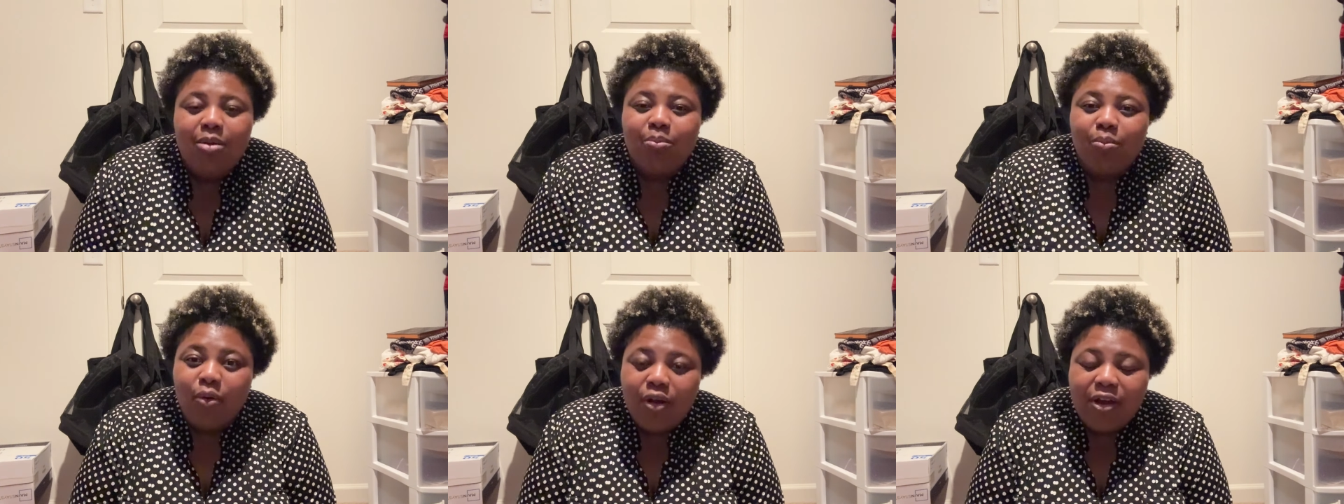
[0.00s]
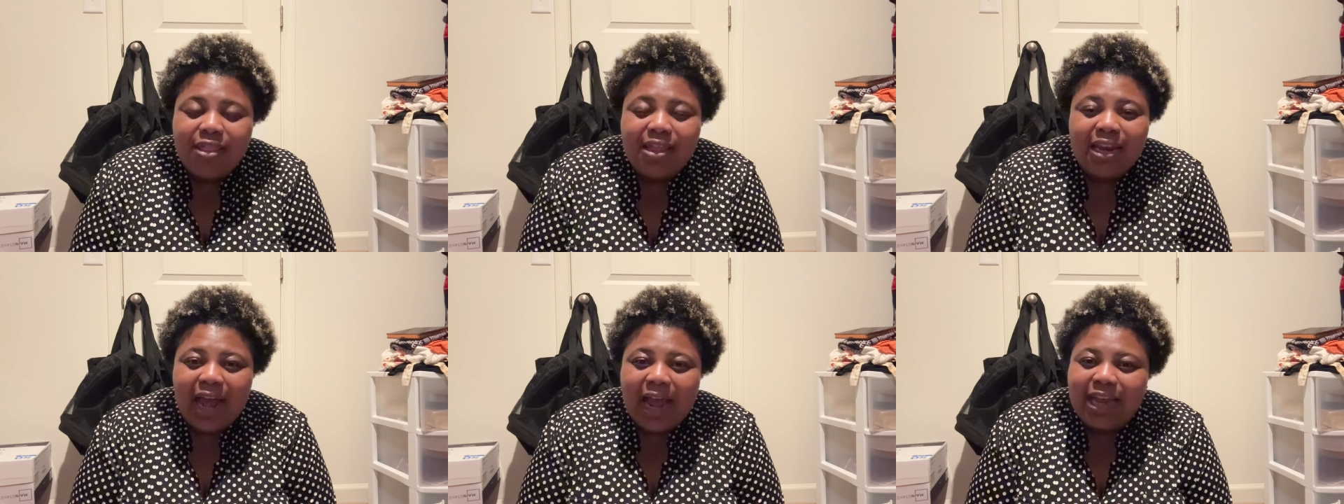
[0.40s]
more
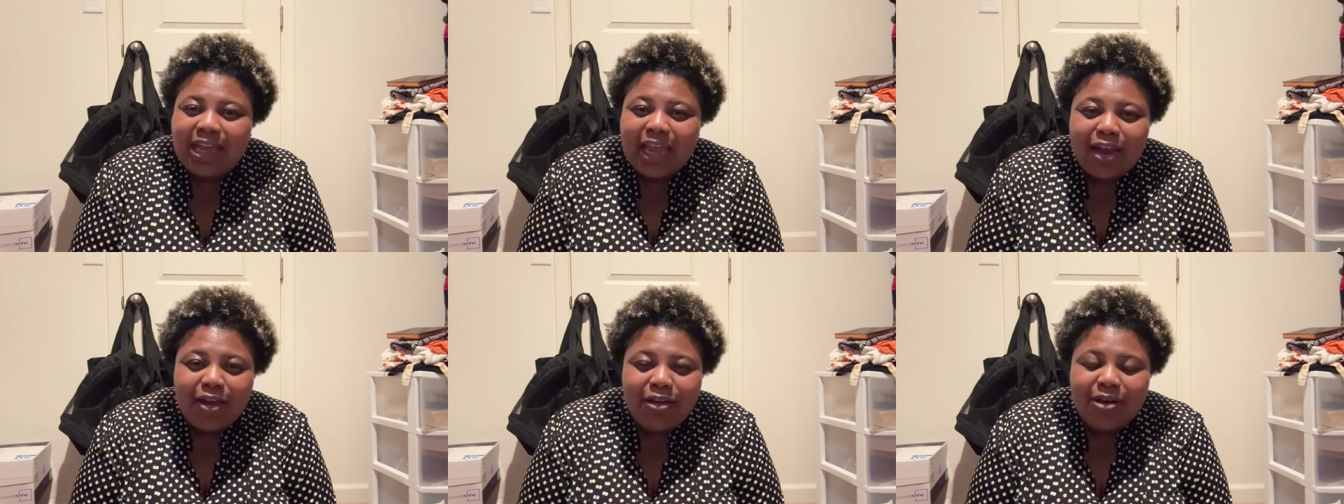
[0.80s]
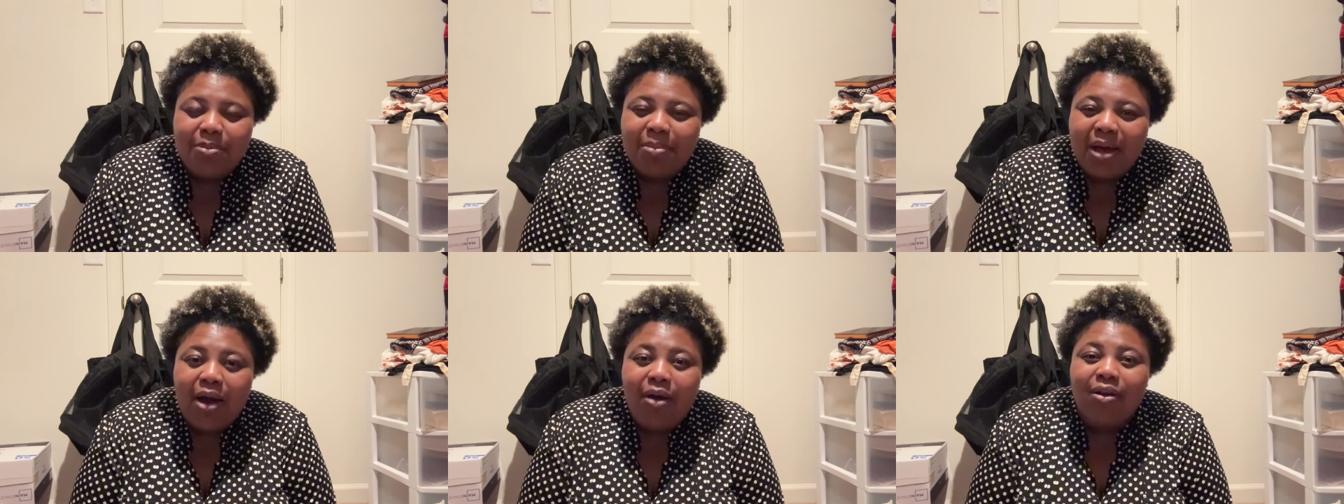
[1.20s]
than I cared
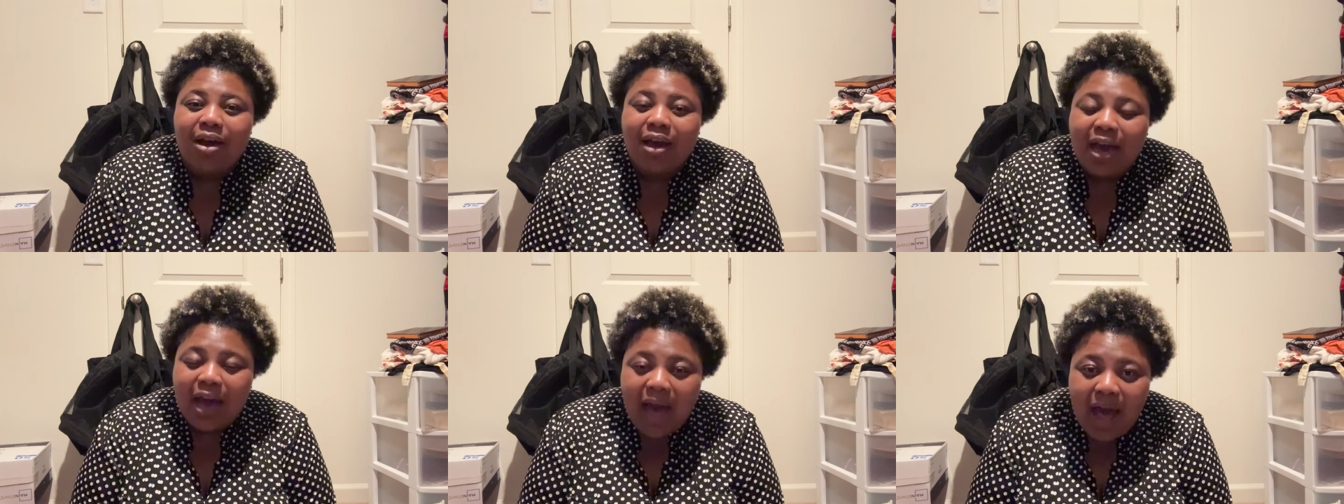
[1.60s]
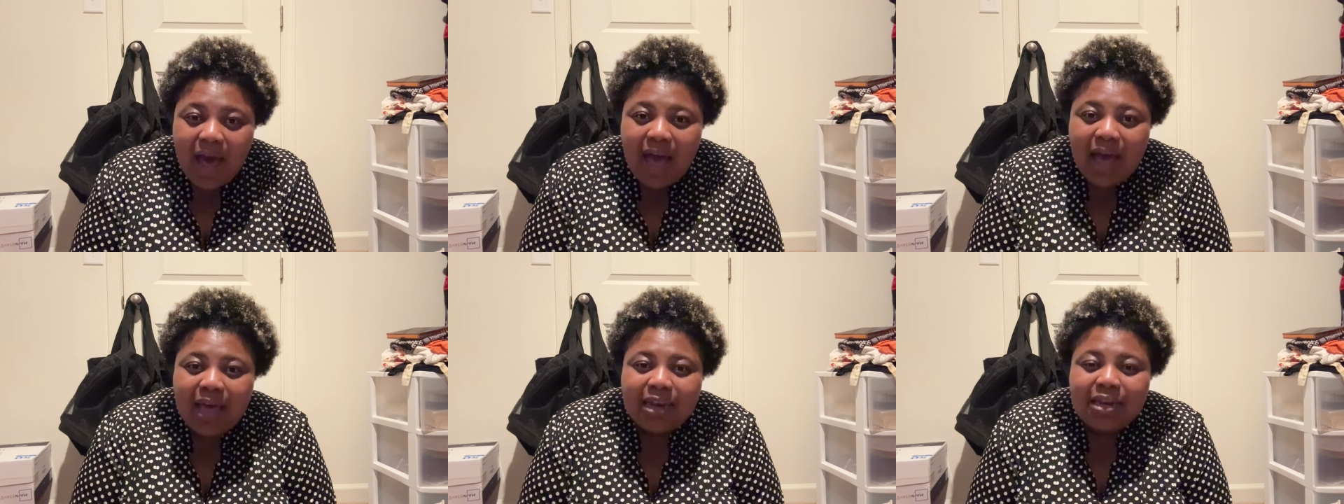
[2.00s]
about
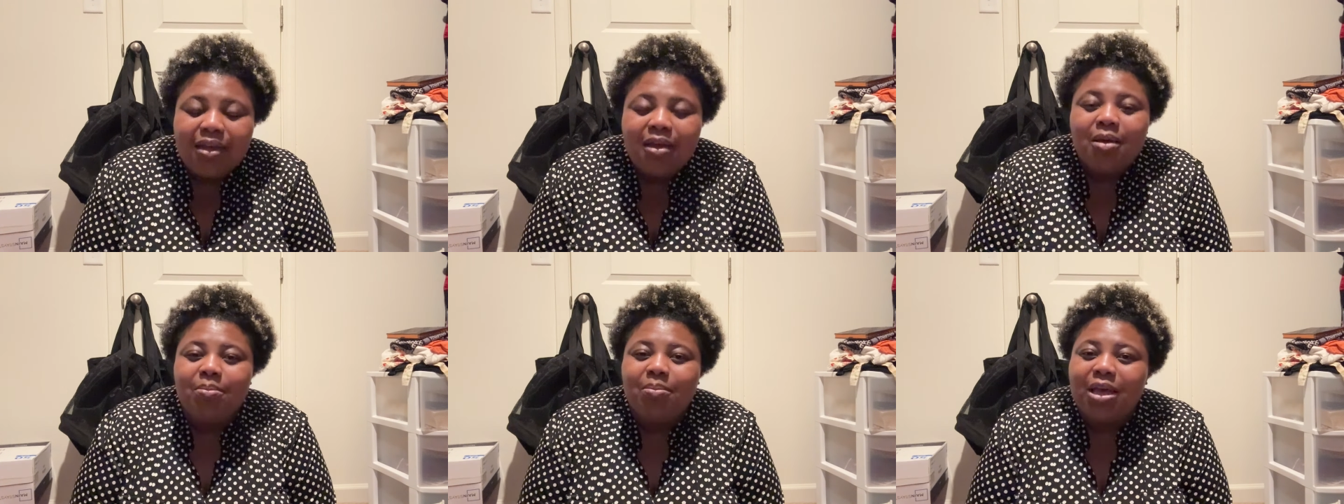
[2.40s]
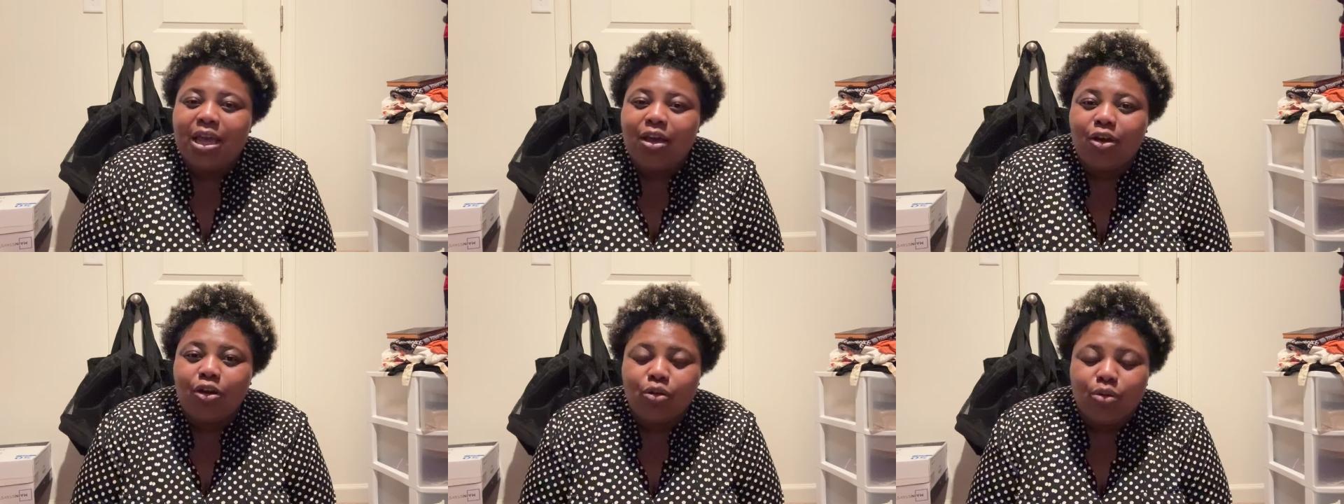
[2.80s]
God
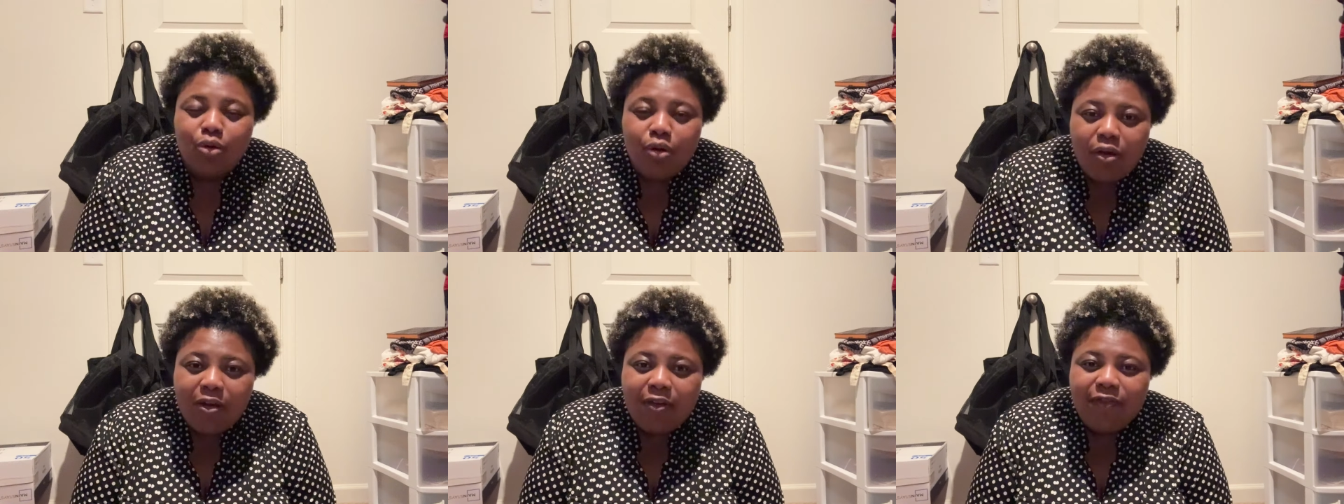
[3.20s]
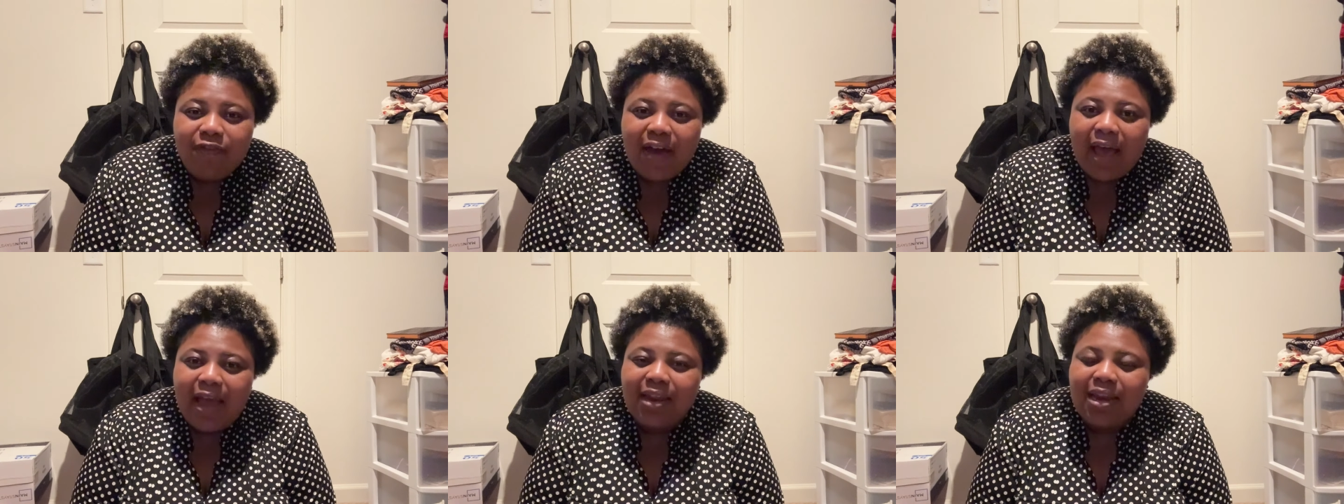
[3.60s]
being
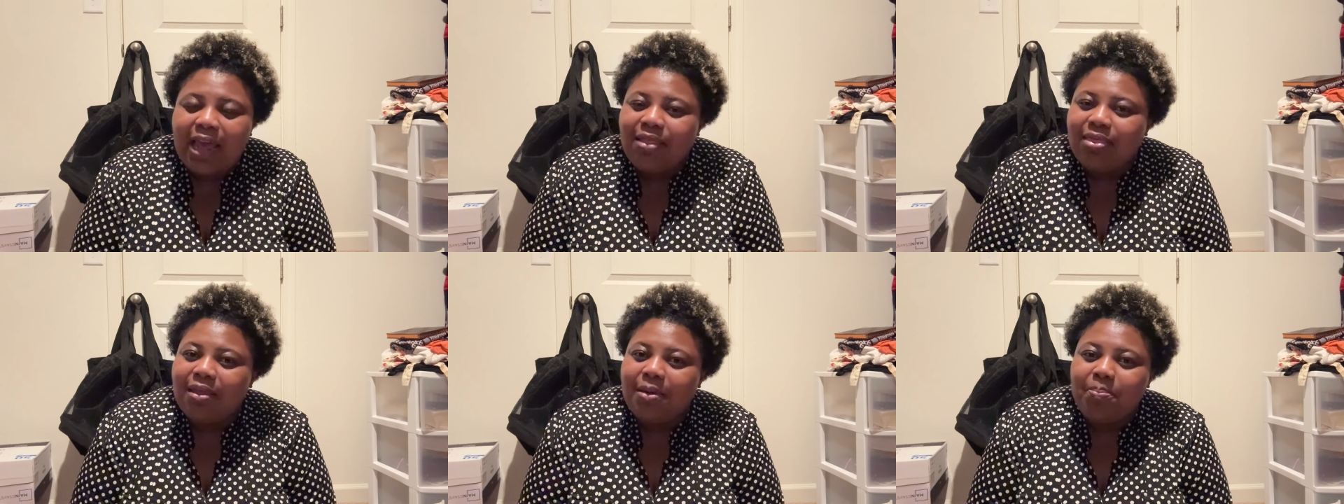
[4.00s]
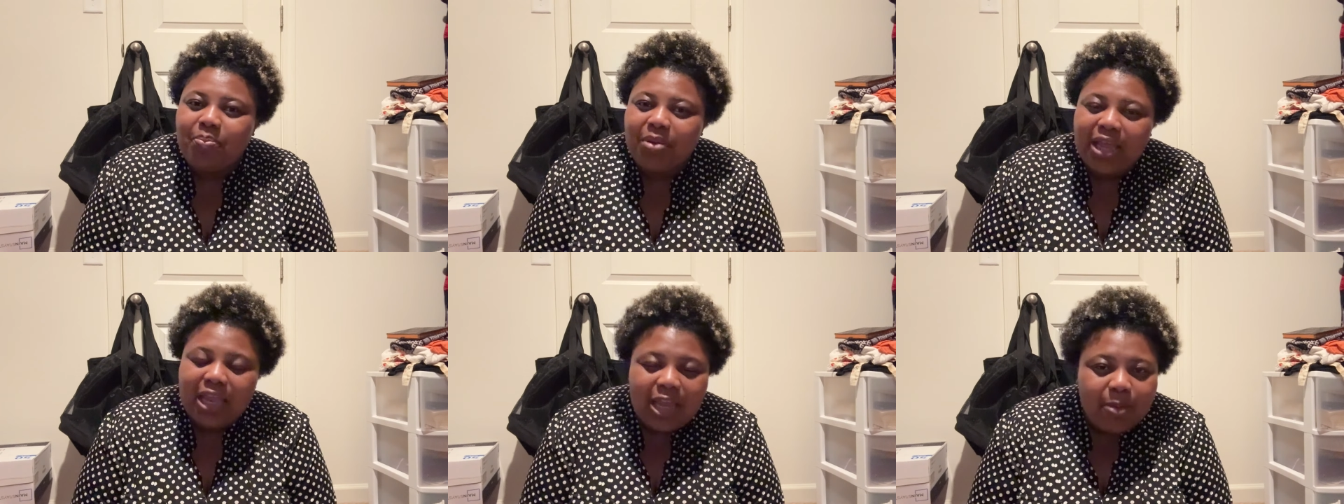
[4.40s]
glorified and the
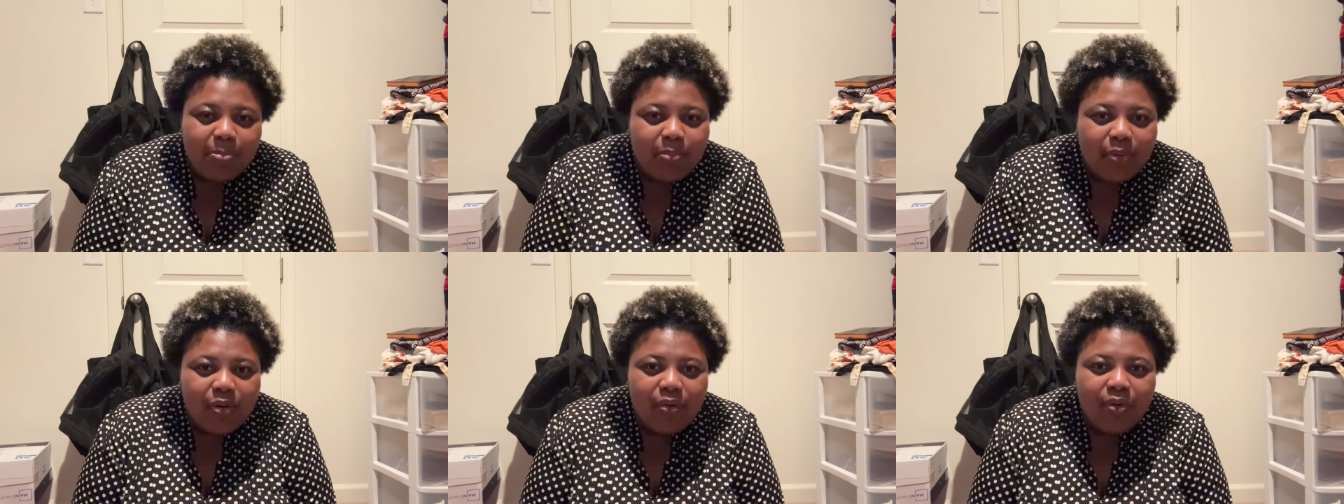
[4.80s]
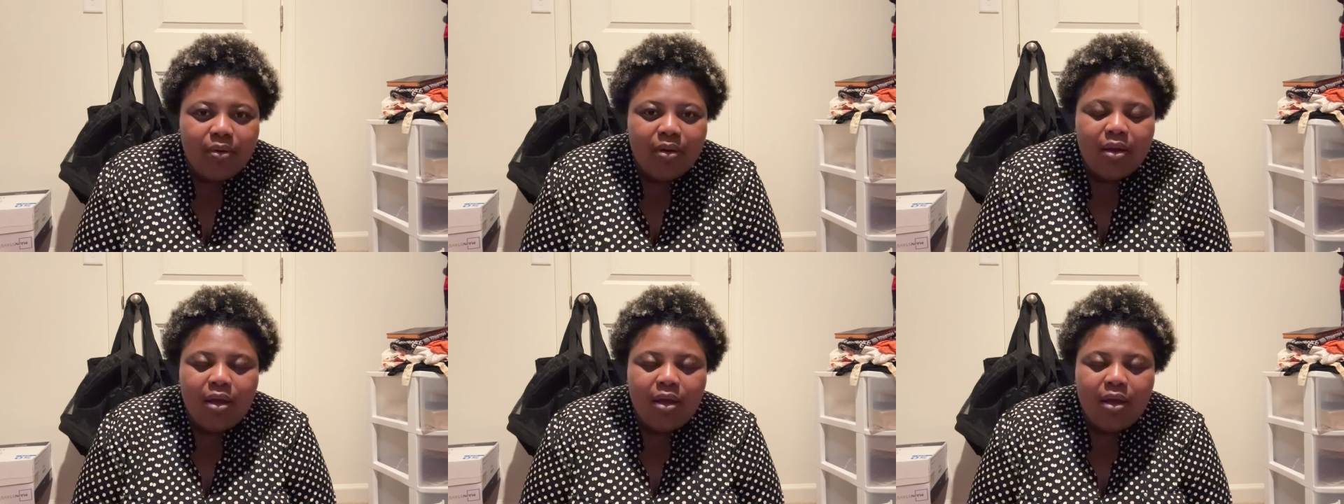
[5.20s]
people